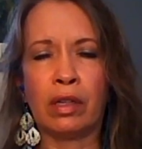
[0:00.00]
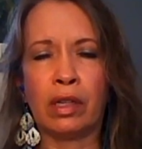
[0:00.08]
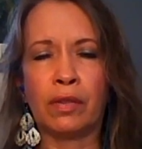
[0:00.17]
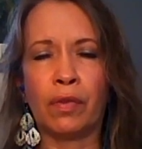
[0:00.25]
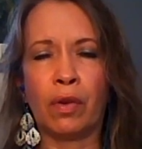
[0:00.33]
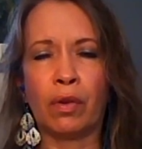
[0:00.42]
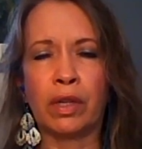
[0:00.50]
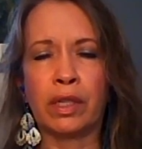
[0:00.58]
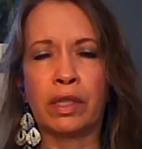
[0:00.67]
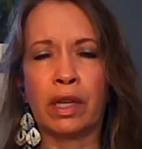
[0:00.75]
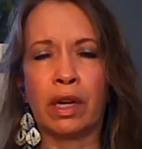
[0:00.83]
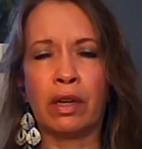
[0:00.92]
just
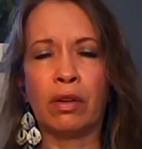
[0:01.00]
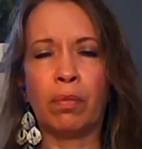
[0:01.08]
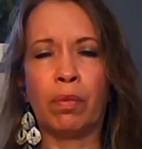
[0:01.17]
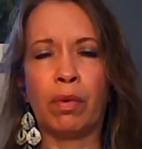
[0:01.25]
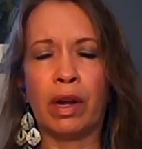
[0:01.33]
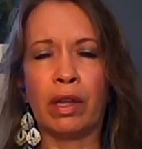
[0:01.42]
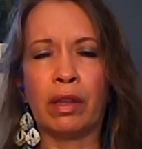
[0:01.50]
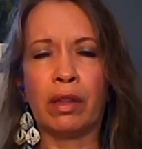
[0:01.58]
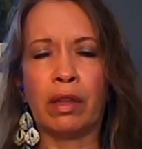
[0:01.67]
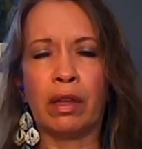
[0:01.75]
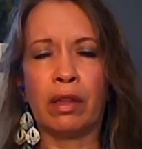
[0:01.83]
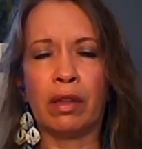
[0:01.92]
focus on your breath
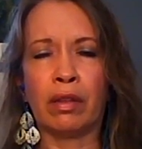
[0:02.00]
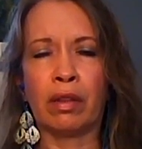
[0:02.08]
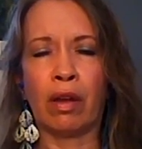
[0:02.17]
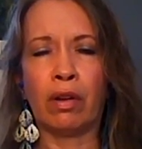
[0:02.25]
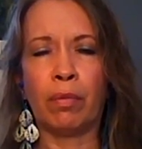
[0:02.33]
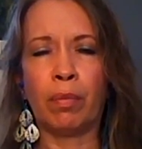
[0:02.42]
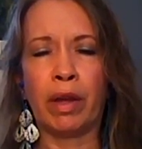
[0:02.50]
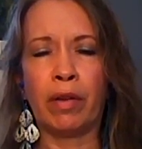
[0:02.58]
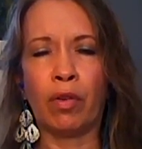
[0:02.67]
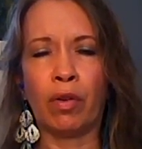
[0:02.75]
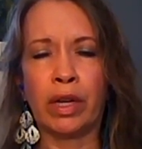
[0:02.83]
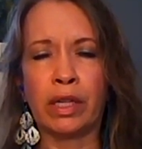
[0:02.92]
and the sound of my
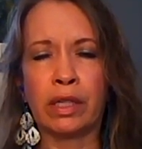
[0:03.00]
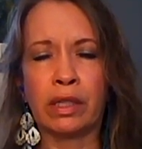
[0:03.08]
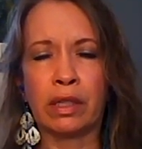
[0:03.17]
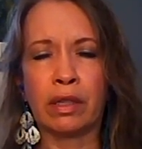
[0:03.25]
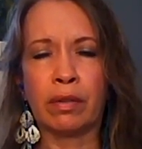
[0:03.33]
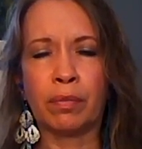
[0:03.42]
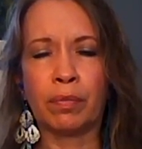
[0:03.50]
voice.